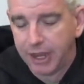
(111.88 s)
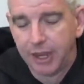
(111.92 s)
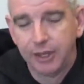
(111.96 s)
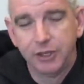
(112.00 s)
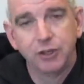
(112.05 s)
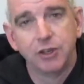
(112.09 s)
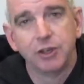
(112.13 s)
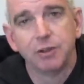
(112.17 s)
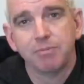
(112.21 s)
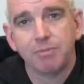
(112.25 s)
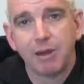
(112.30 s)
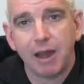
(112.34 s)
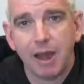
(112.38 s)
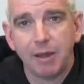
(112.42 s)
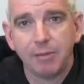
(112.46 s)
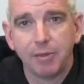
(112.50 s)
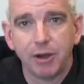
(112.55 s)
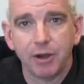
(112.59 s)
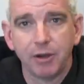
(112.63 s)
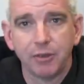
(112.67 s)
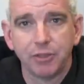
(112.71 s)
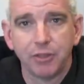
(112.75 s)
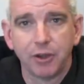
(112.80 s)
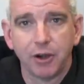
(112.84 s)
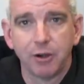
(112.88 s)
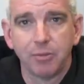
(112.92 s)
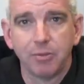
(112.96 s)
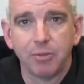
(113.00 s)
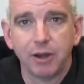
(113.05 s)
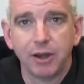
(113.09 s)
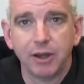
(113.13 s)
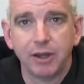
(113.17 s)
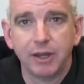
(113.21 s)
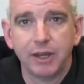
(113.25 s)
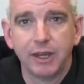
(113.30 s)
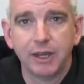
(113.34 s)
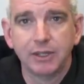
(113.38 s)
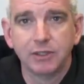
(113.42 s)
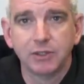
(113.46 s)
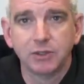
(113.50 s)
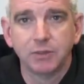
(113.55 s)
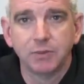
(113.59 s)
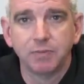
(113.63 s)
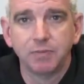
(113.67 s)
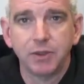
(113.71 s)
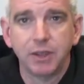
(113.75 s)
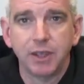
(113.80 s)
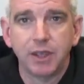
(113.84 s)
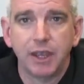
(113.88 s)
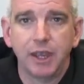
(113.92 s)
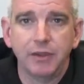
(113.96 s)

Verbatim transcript: and you can buy them here at Thoroughbred Diesel.